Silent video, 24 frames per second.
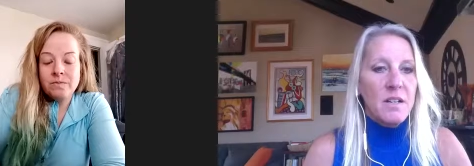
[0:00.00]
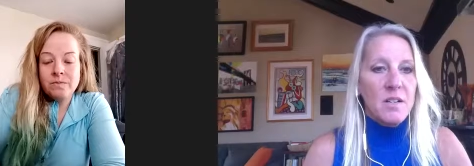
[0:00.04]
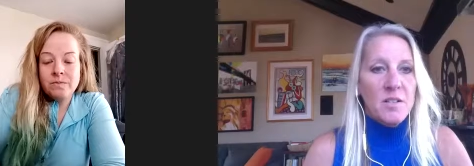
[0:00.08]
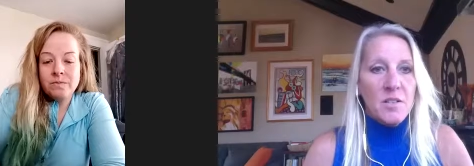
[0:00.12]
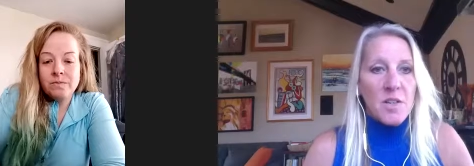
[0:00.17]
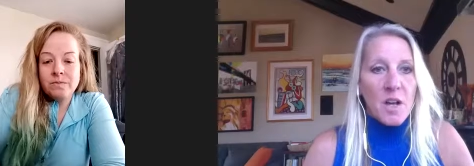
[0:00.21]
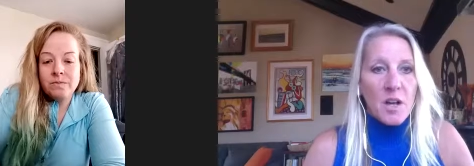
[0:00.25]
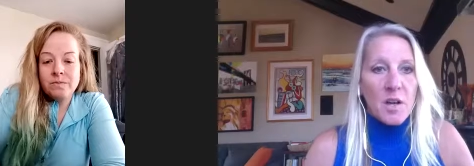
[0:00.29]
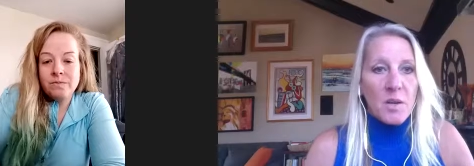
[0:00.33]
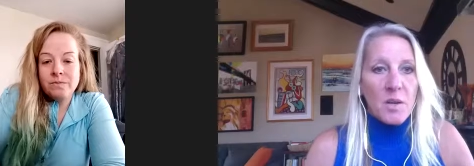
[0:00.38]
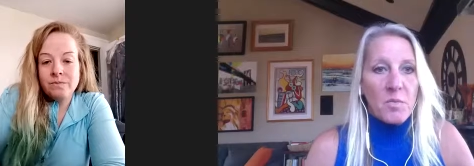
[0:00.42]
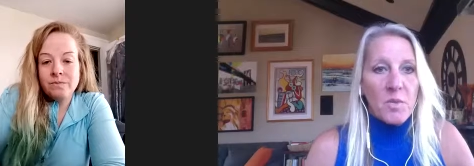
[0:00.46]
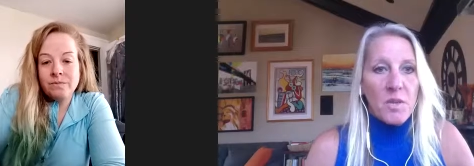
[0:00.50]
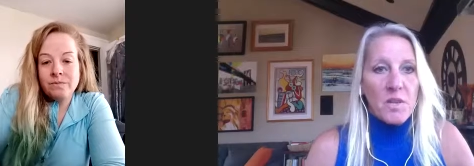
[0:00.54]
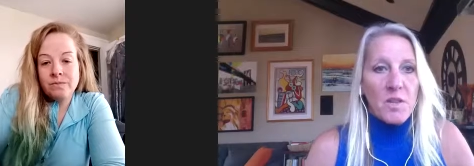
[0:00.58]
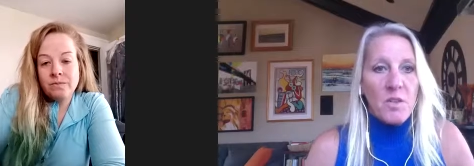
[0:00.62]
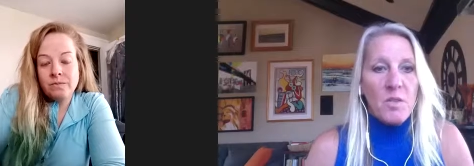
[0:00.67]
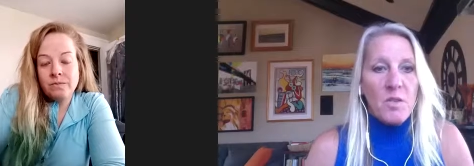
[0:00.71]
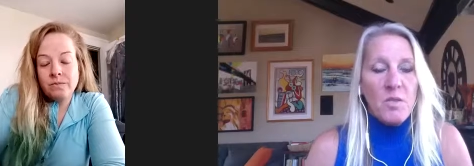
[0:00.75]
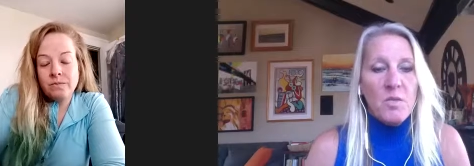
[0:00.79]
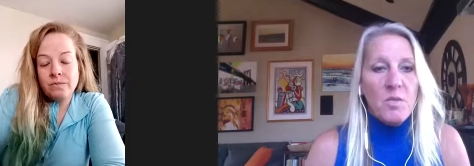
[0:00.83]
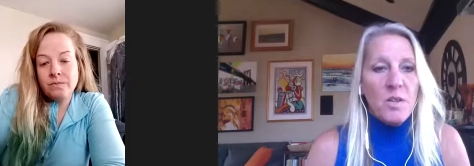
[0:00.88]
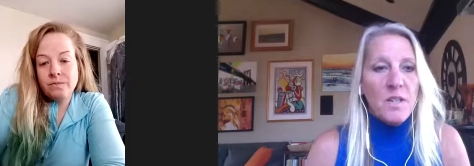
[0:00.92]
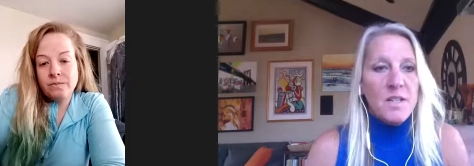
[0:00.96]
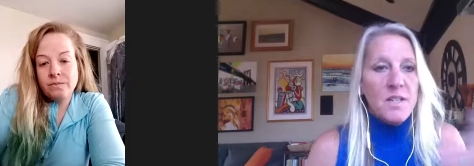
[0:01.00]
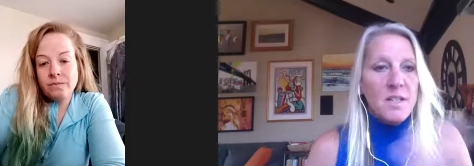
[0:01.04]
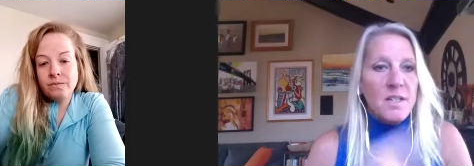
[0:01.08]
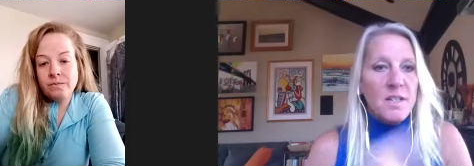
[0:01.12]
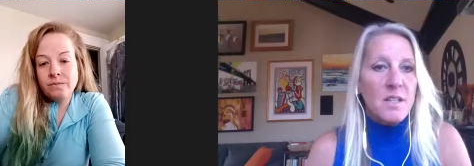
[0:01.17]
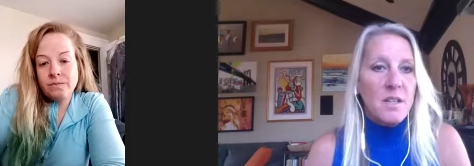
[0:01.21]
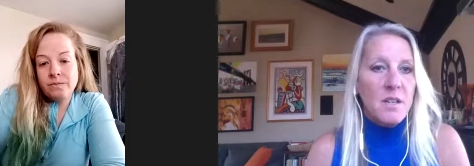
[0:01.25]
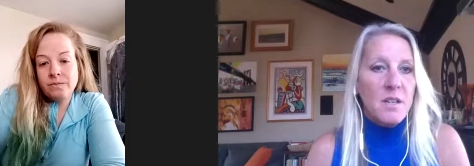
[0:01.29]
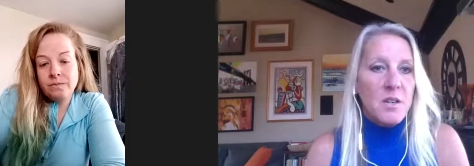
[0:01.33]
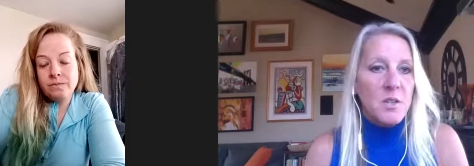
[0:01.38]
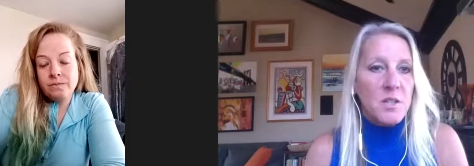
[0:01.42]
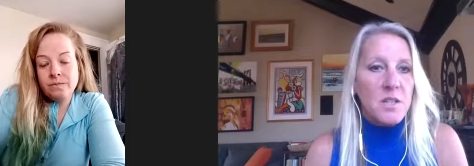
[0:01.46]
Speaker 1: you're talking with you,
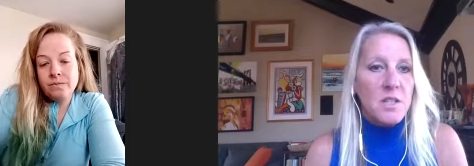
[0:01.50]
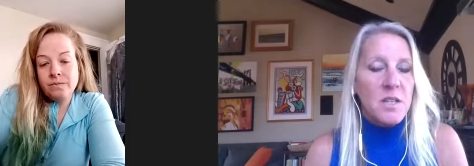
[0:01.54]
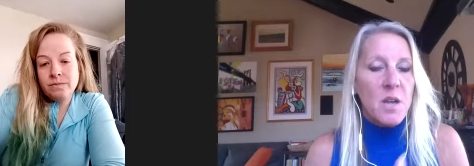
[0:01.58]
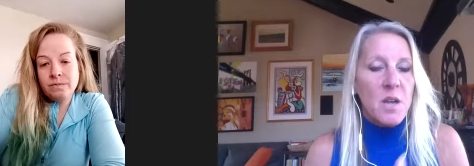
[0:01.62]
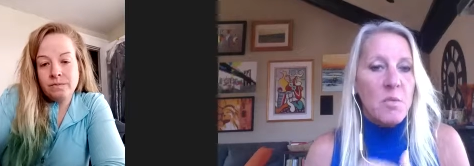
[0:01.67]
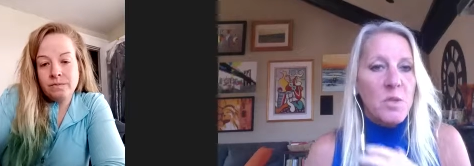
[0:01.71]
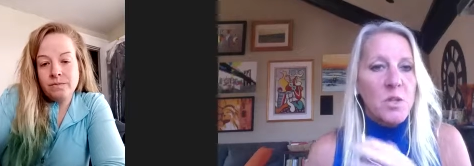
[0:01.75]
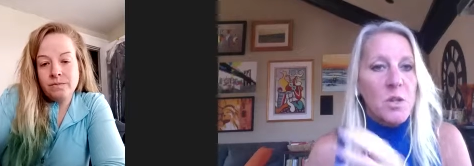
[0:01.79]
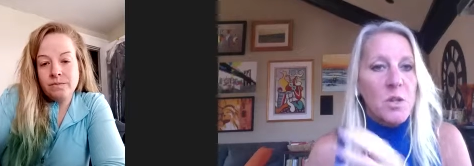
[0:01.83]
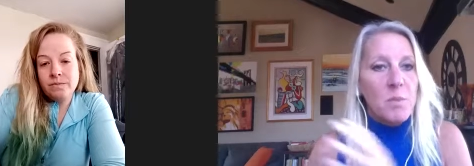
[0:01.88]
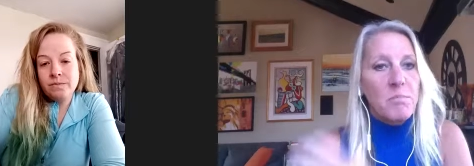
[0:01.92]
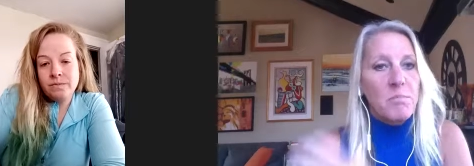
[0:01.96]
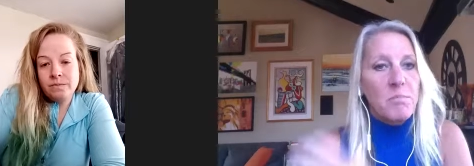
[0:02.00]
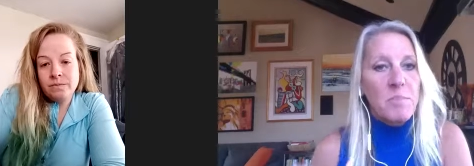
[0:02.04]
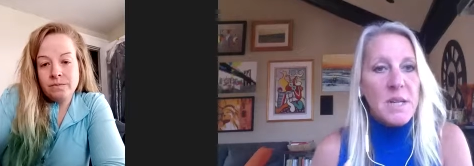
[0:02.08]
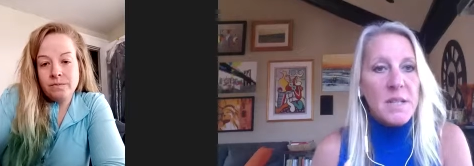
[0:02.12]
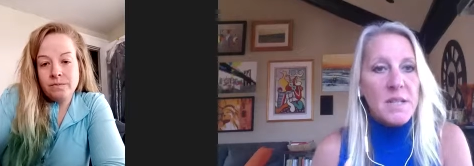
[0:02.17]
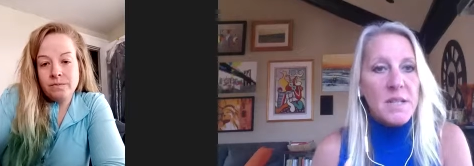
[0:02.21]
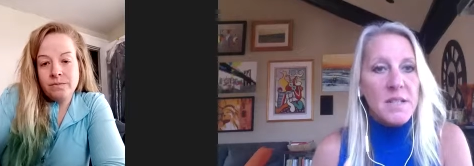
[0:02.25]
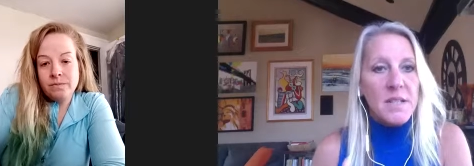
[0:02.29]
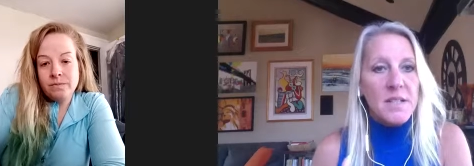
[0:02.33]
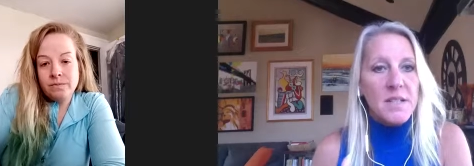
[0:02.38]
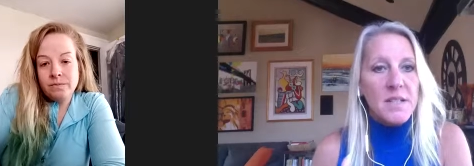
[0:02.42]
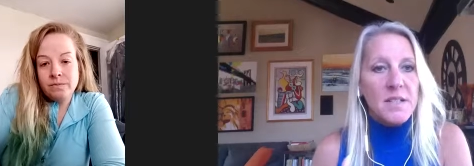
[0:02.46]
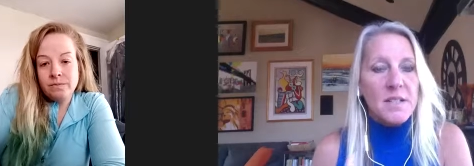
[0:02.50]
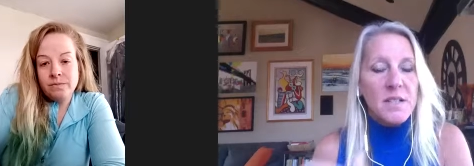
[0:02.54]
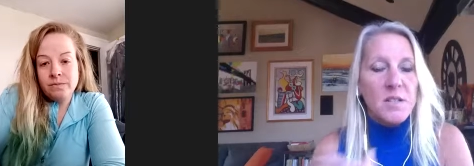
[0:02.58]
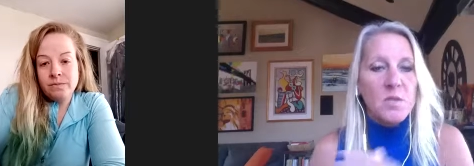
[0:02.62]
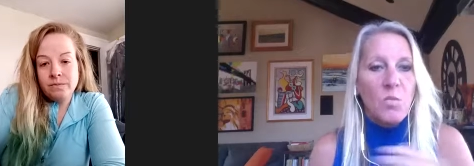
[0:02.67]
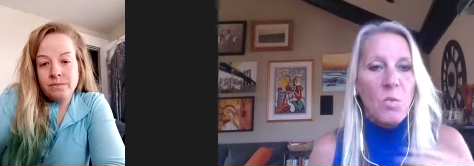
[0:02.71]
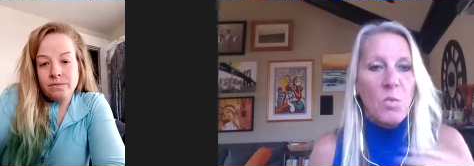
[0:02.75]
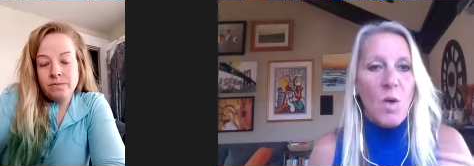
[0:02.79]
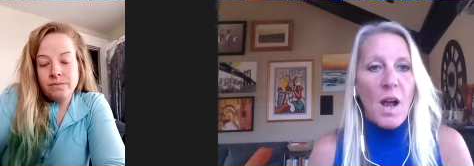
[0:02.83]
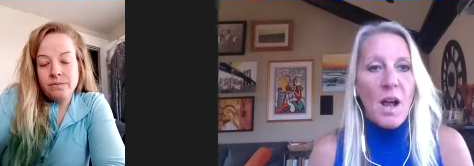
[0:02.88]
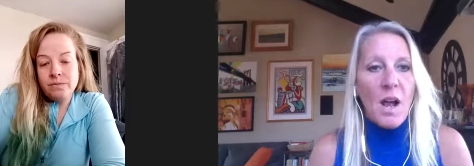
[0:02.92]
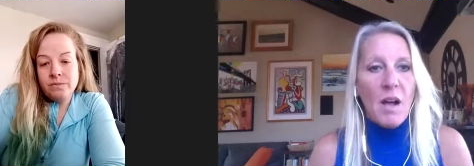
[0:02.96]
it was a business as
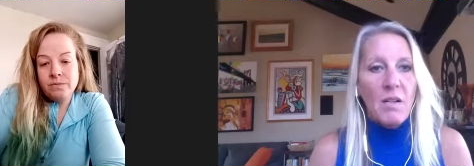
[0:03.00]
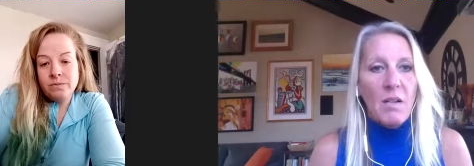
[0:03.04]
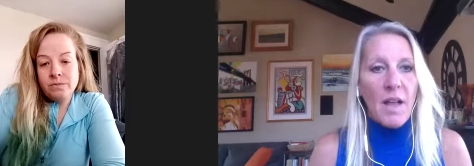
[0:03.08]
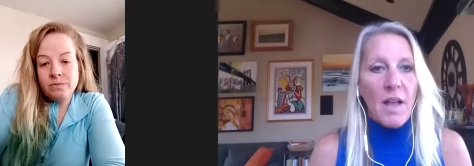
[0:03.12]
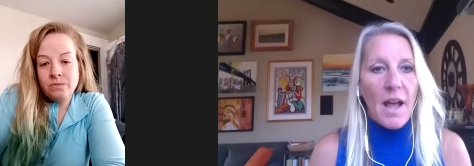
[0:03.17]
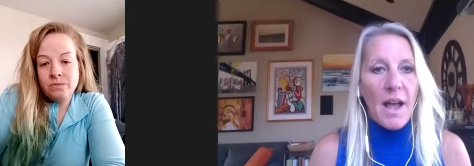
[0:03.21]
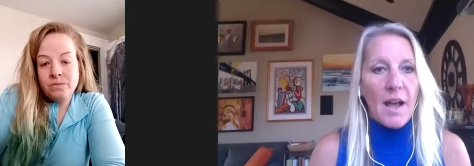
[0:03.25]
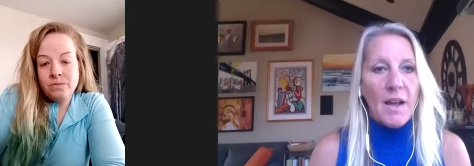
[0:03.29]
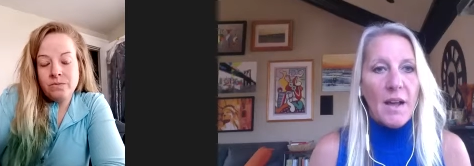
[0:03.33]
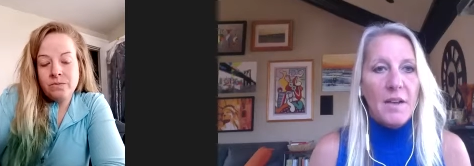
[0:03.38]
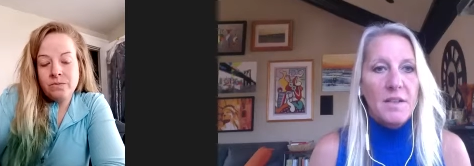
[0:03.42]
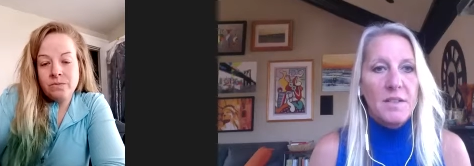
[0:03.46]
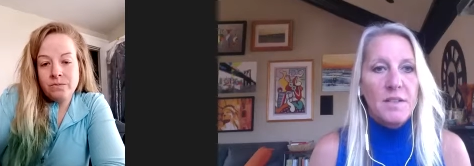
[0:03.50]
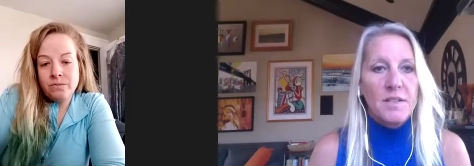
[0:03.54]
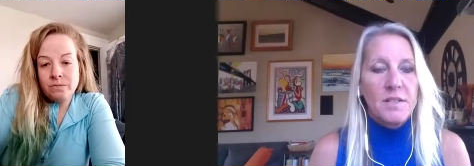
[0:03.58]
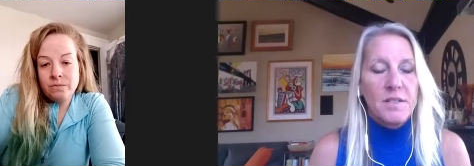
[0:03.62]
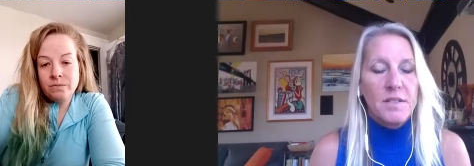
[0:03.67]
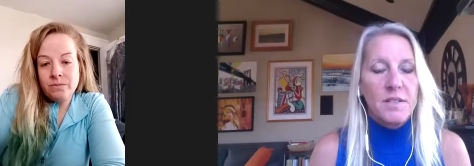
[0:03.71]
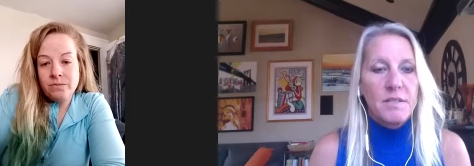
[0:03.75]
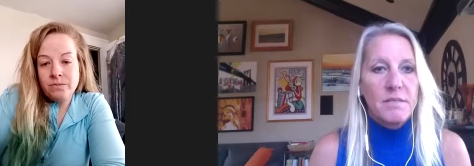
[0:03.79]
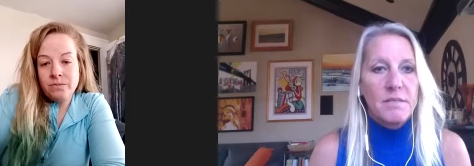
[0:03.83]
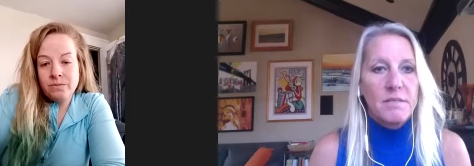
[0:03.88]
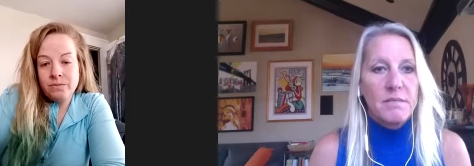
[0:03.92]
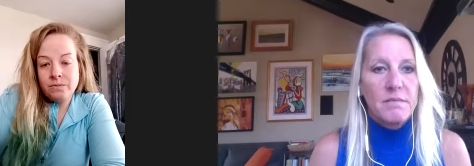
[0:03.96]
well as,